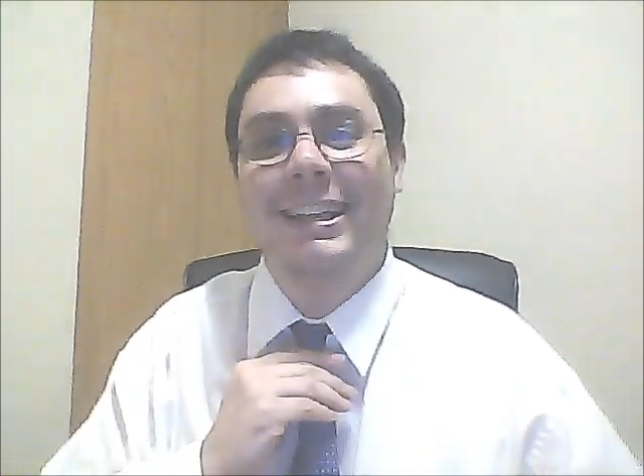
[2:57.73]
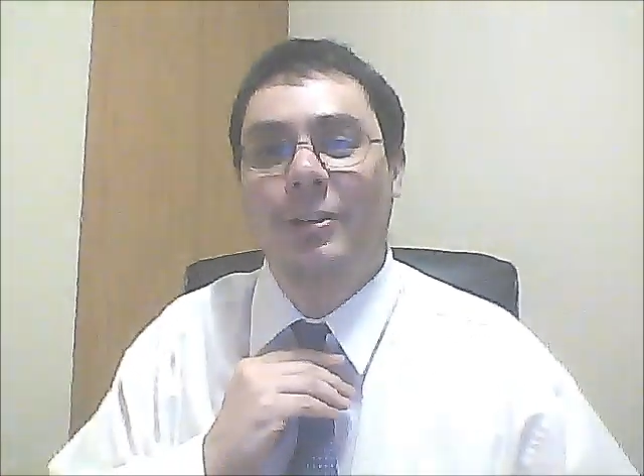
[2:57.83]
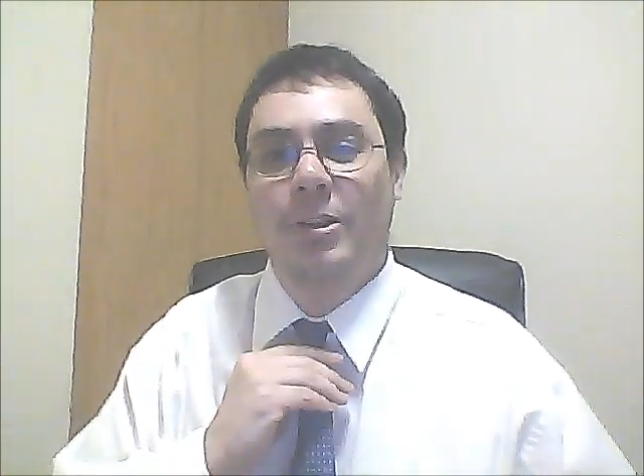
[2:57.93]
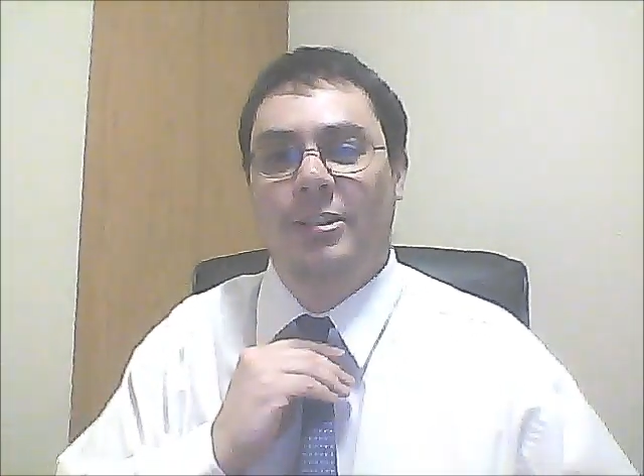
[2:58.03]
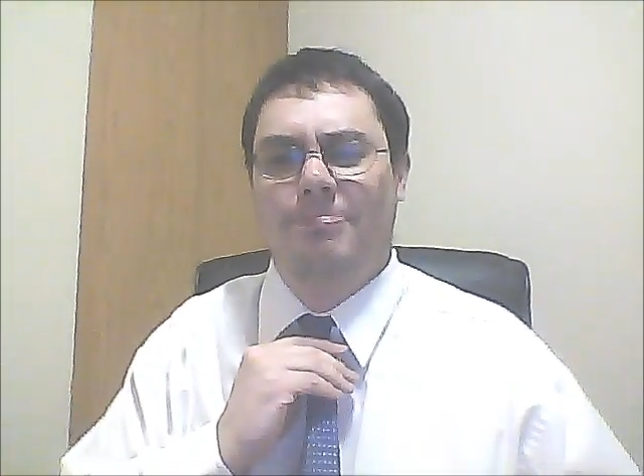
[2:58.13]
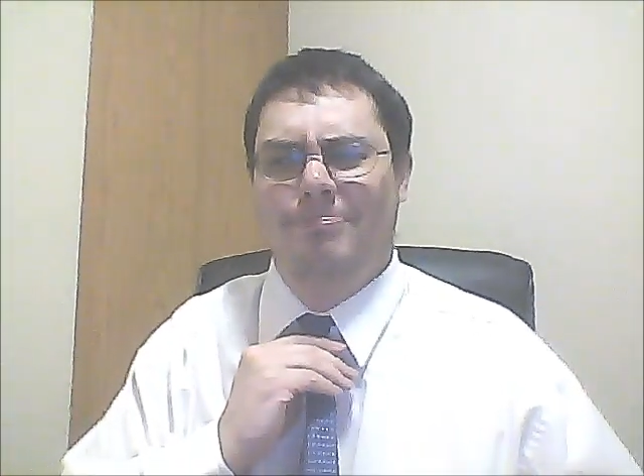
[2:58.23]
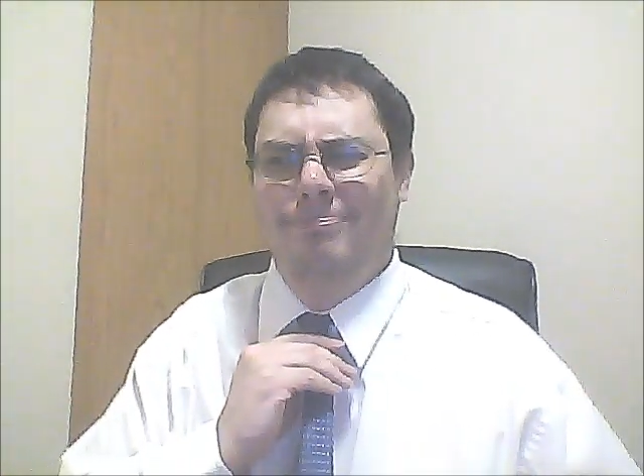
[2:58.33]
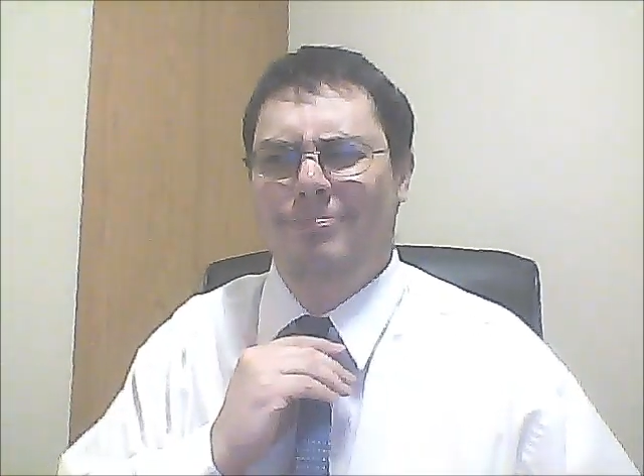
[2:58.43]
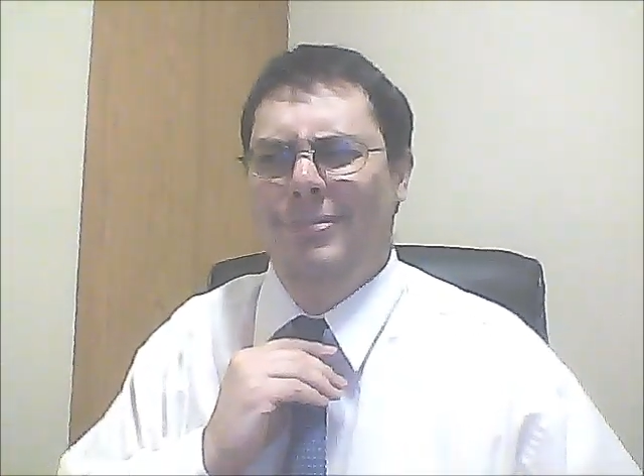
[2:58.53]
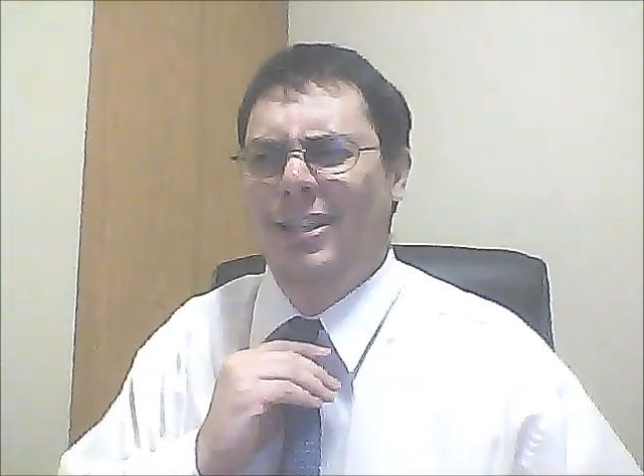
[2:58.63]
Which
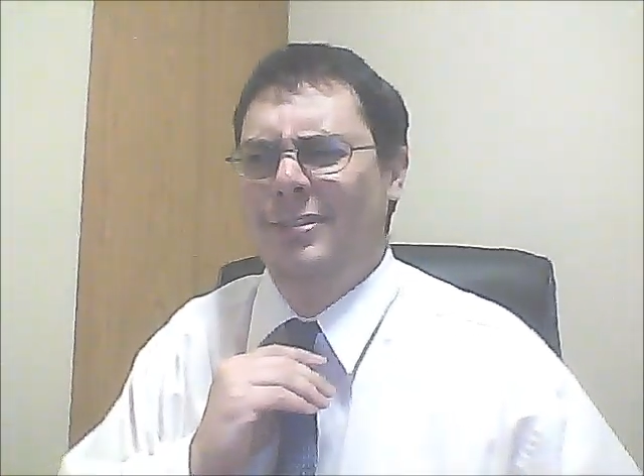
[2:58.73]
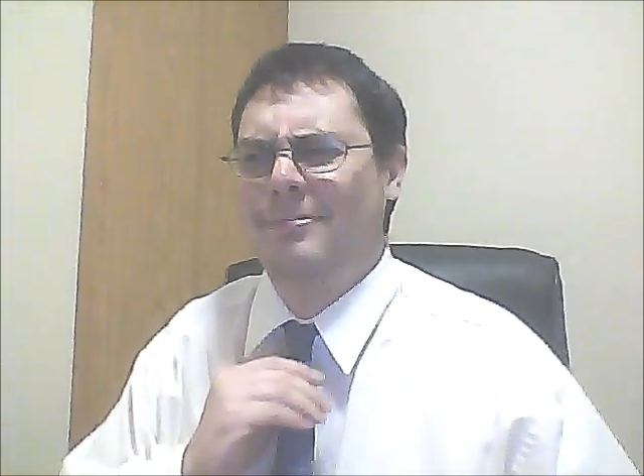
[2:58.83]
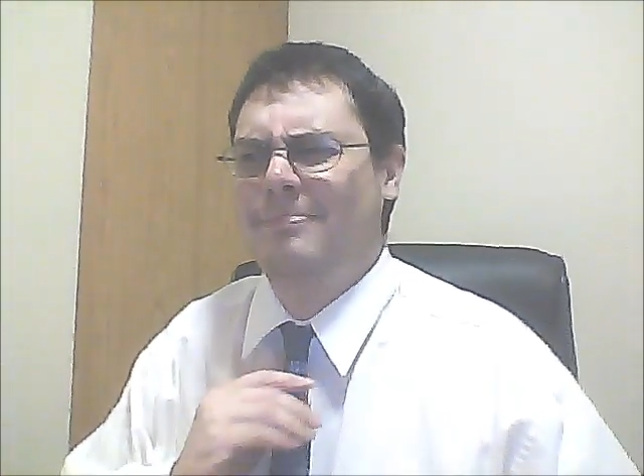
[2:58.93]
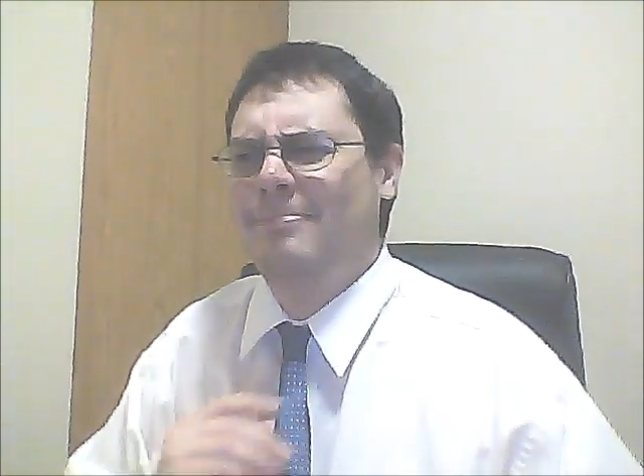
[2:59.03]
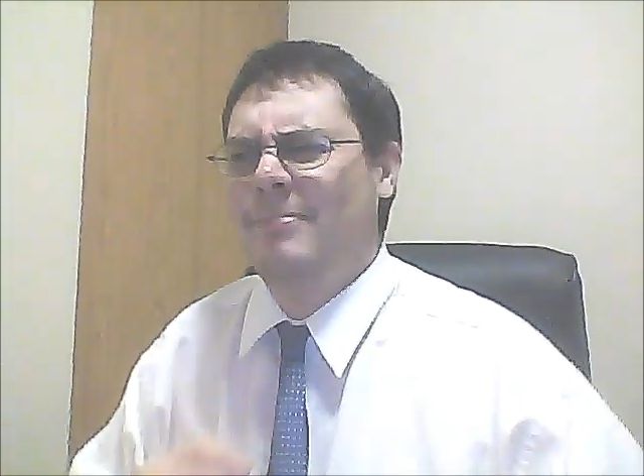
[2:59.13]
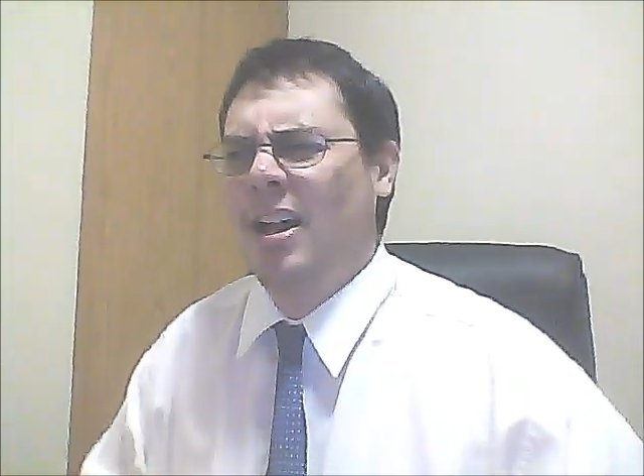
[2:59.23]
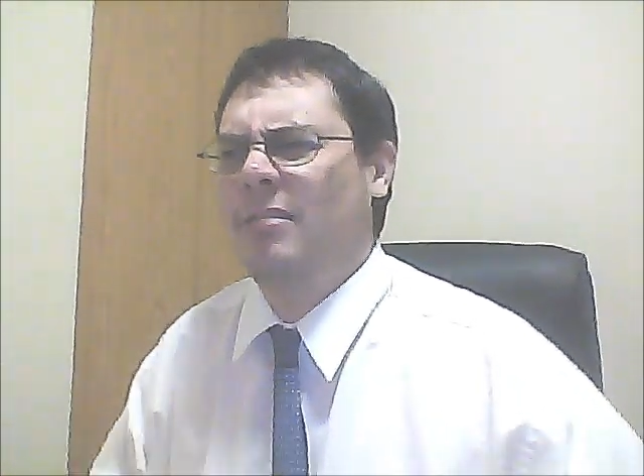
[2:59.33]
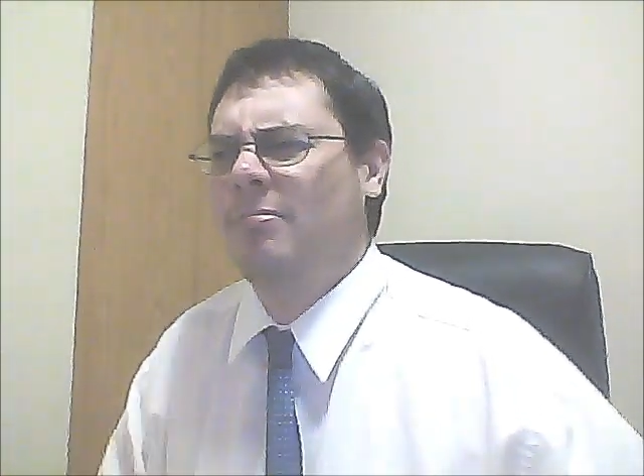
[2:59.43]
is not